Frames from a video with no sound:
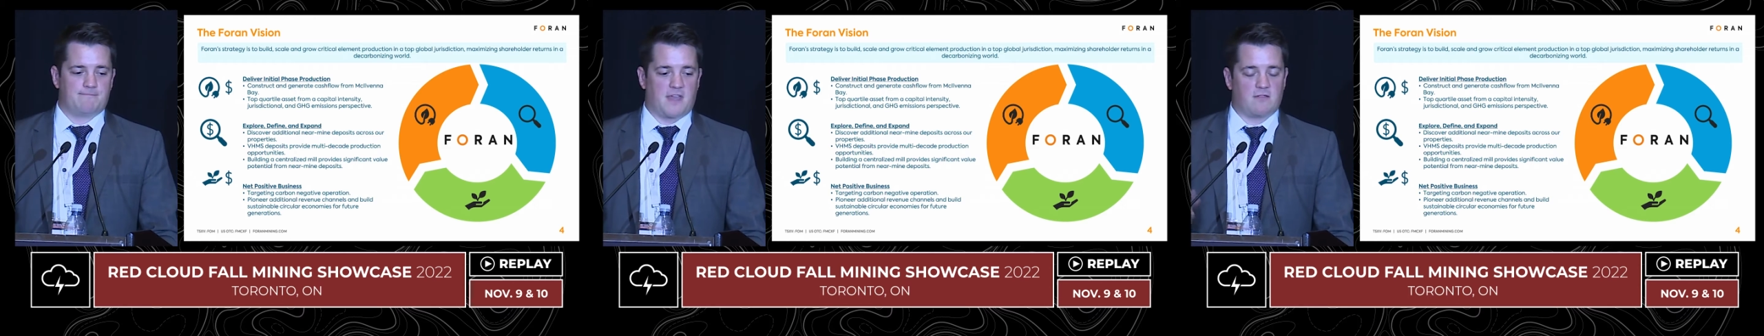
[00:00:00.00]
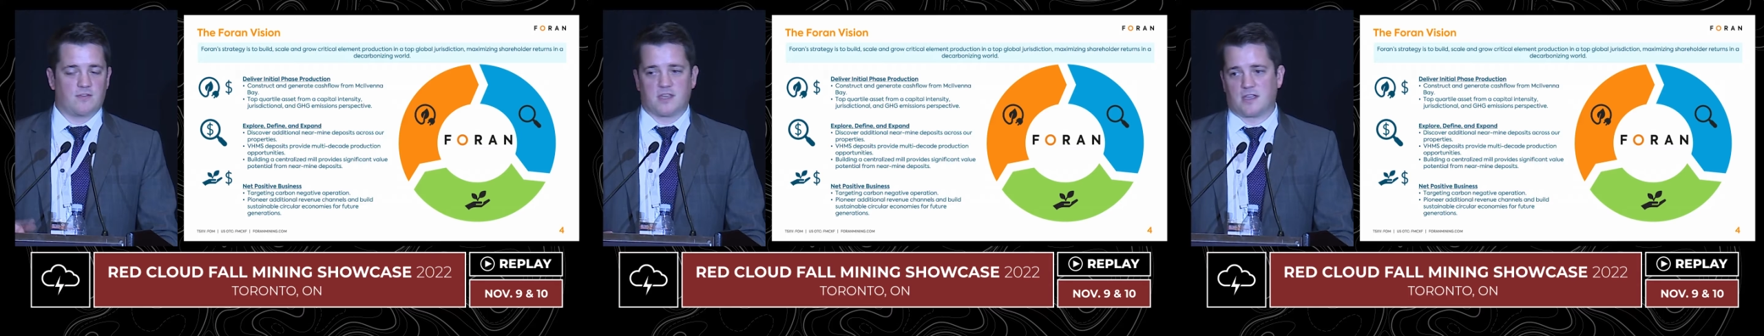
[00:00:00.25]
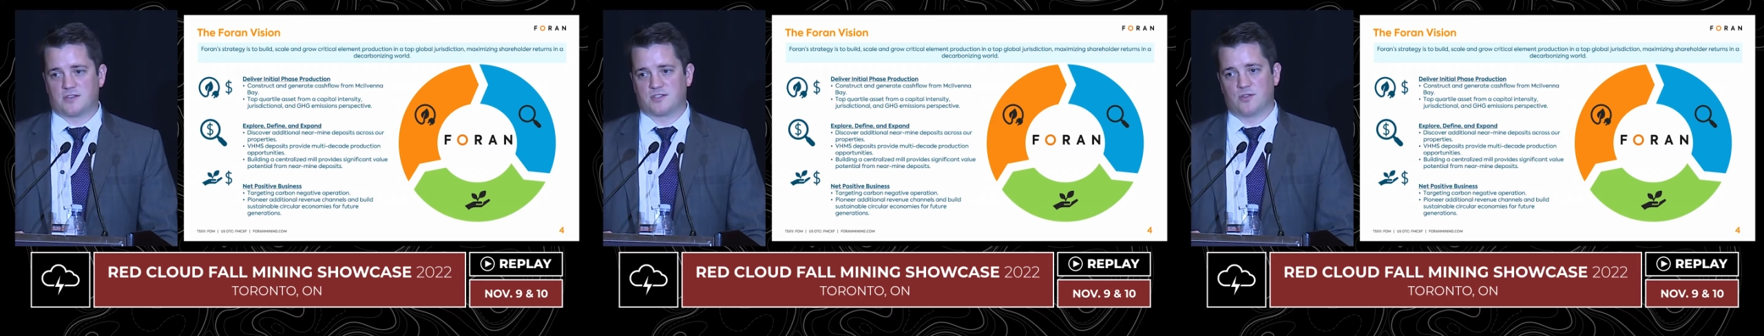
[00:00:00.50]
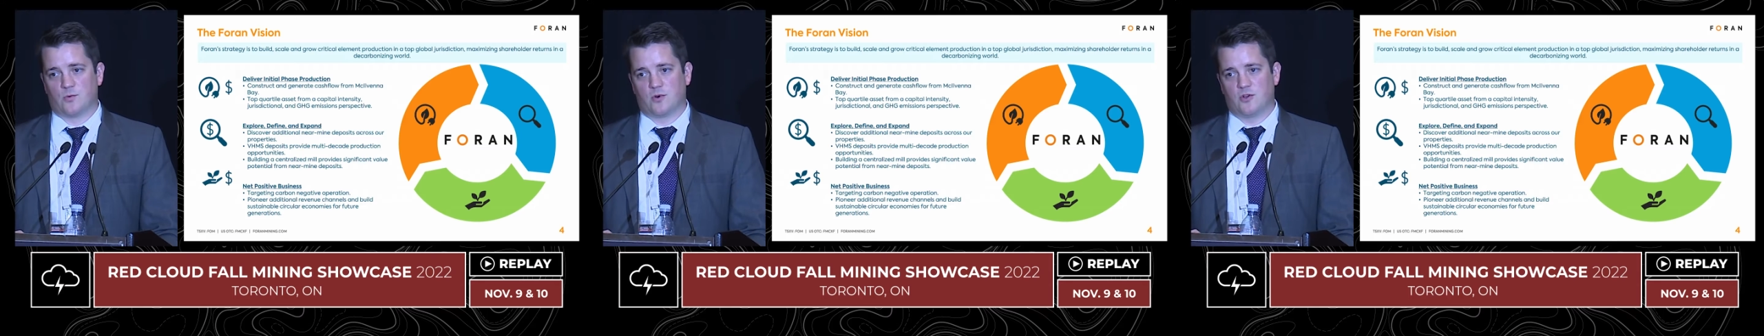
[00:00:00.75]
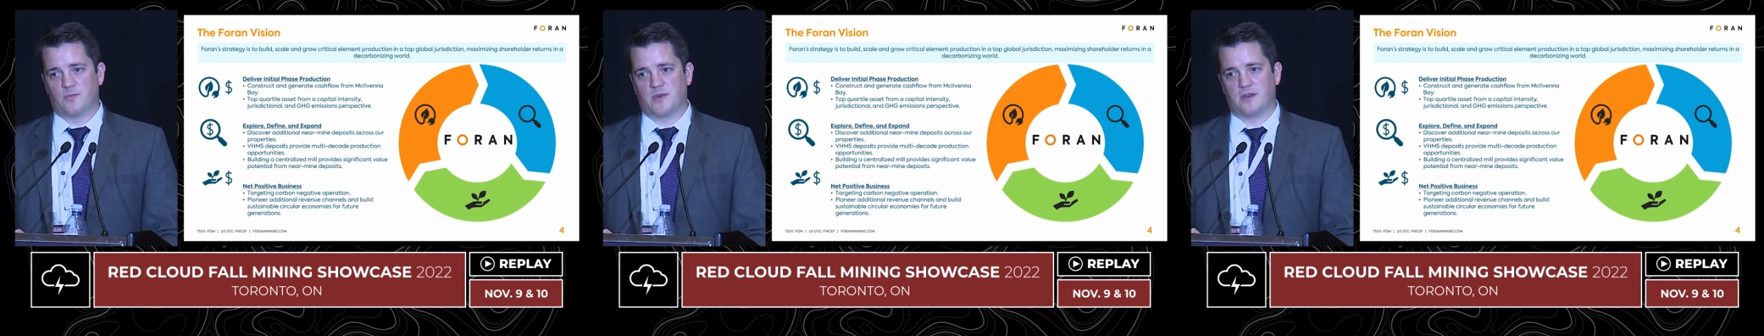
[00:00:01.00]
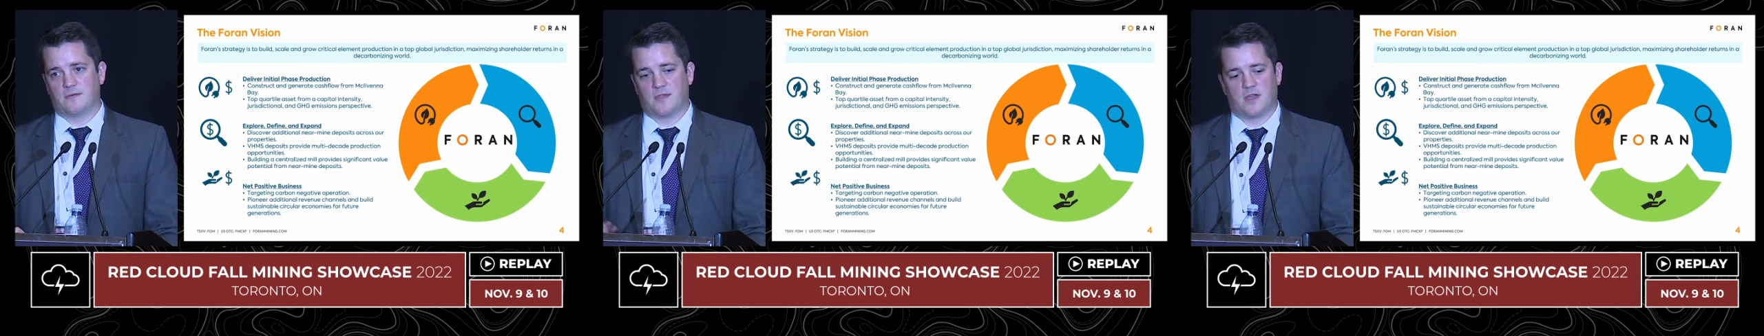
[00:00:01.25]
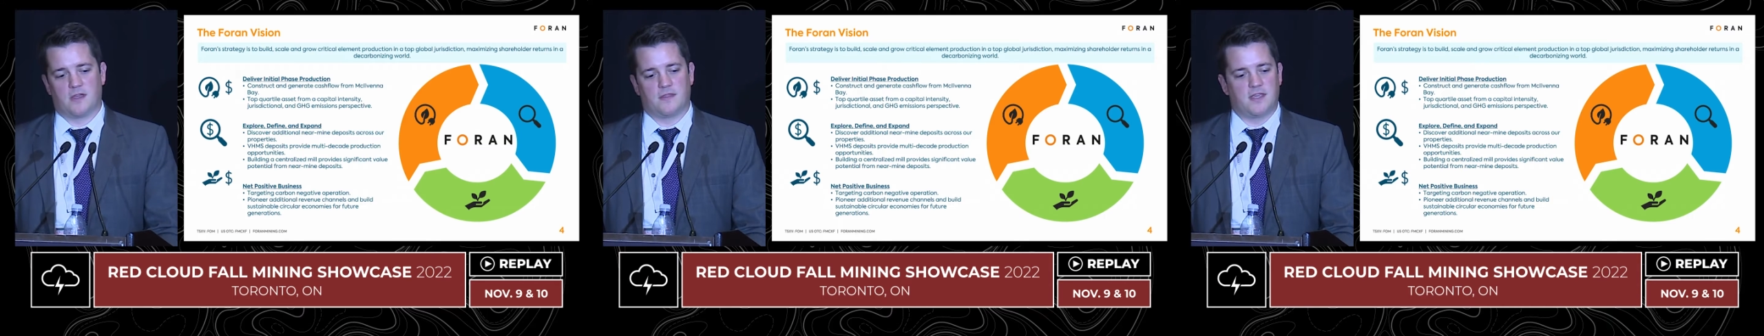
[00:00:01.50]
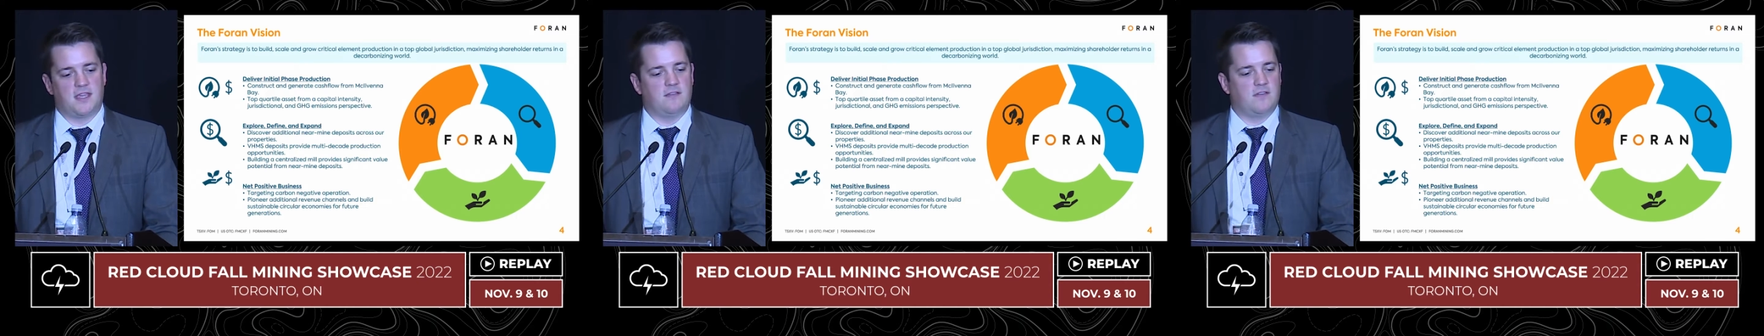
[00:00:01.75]
everything else in the world, but
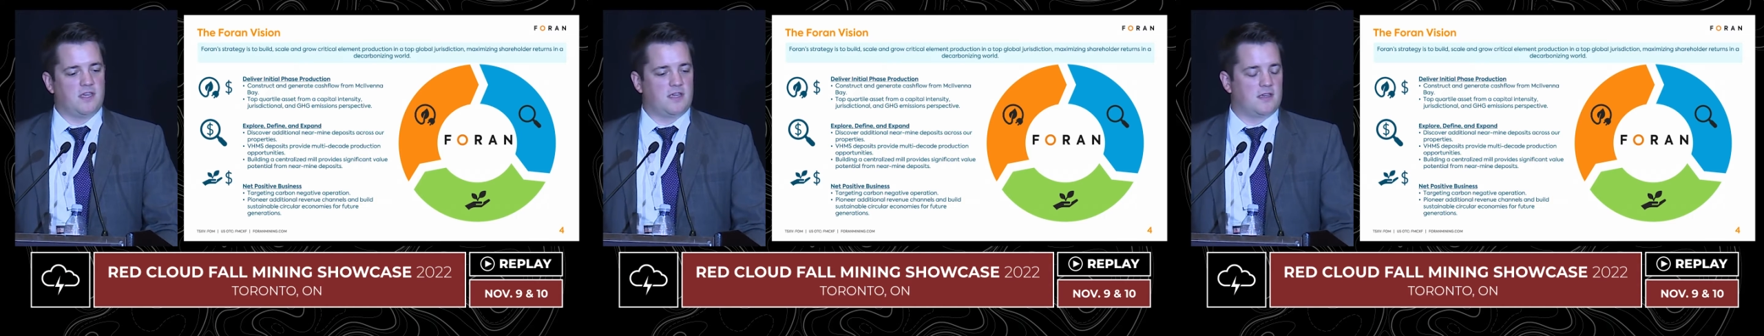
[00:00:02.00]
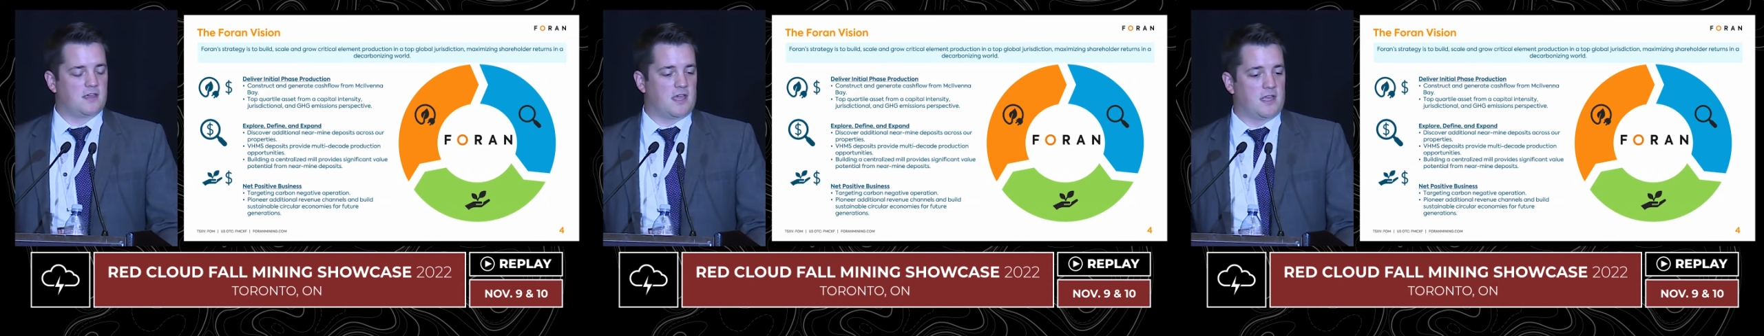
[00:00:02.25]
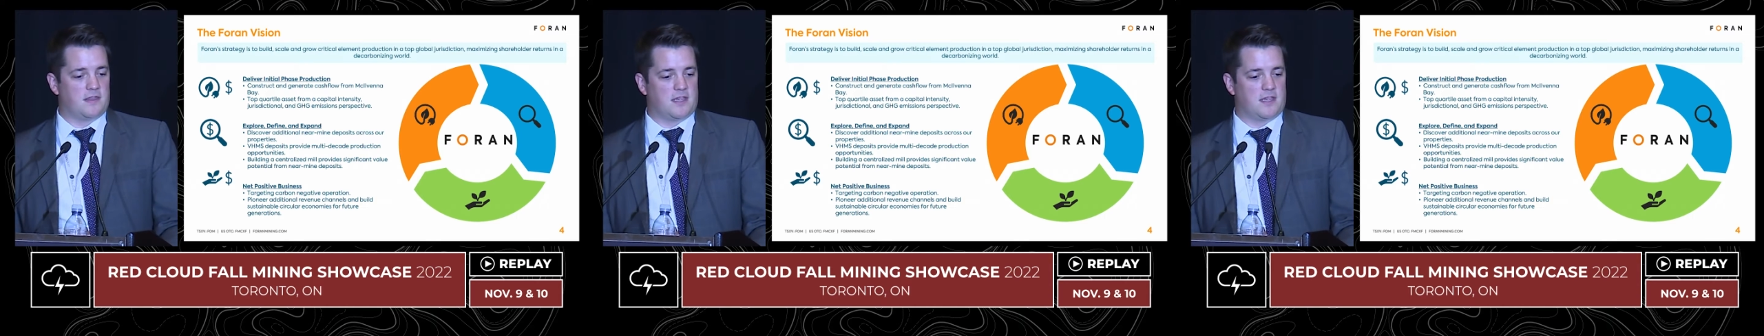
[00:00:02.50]
the EV and